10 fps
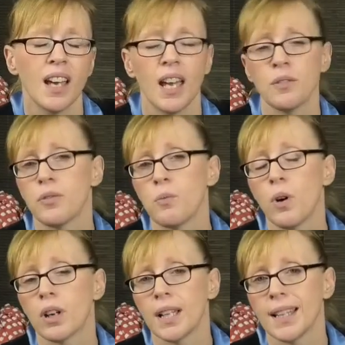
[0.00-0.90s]
and for
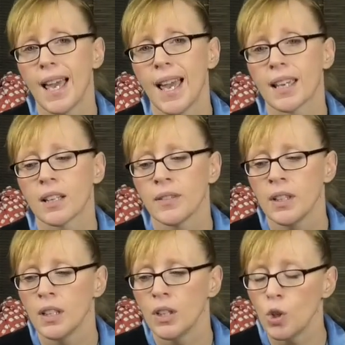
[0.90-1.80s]
what I lack.
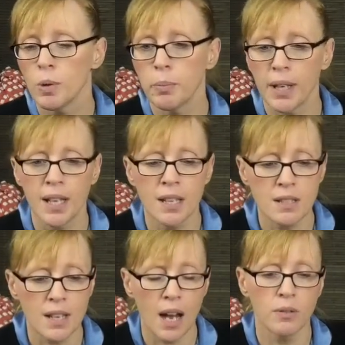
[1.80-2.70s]
Human
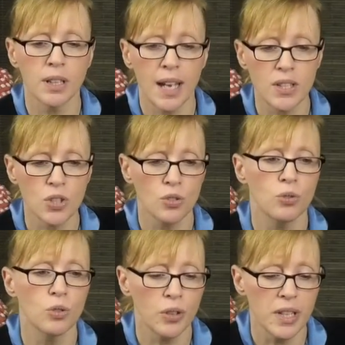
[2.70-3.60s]
beings are
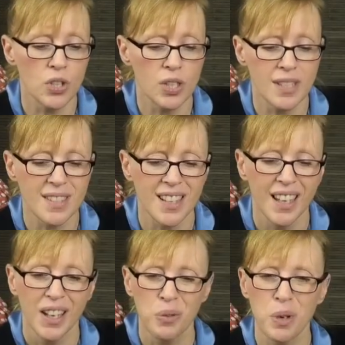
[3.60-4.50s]
relational creatures.
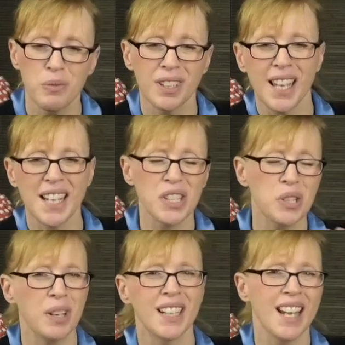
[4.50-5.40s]
We relate to
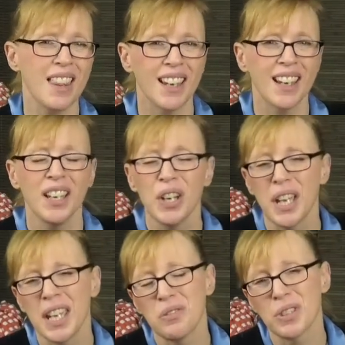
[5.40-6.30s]
one another
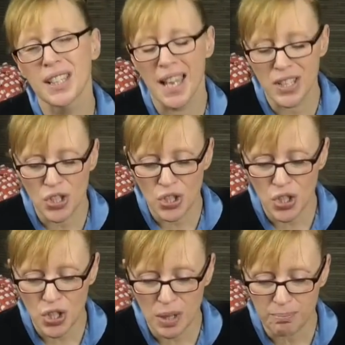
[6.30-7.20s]
in
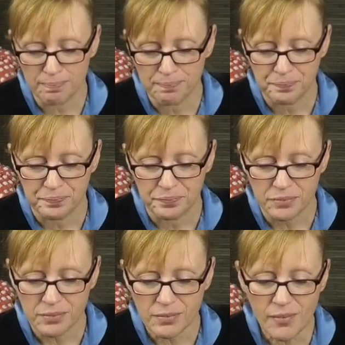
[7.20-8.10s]
relationship.
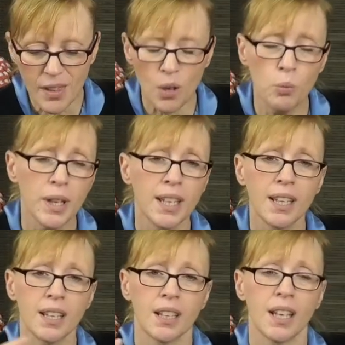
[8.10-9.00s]

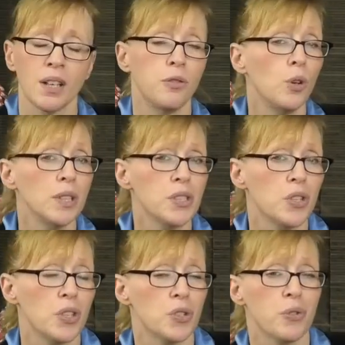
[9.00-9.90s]
We can fall
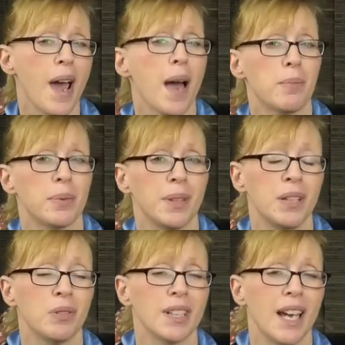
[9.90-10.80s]
into the trap
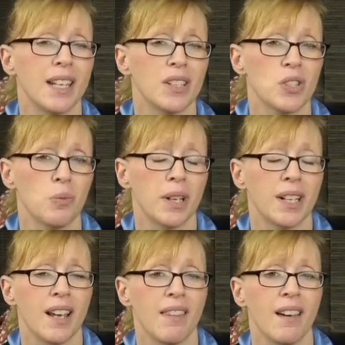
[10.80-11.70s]
in relating to one
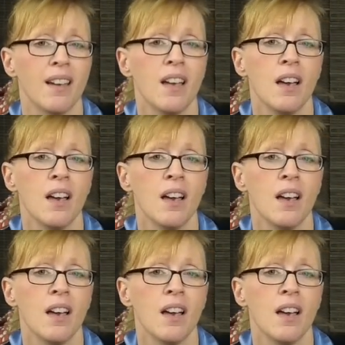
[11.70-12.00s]
another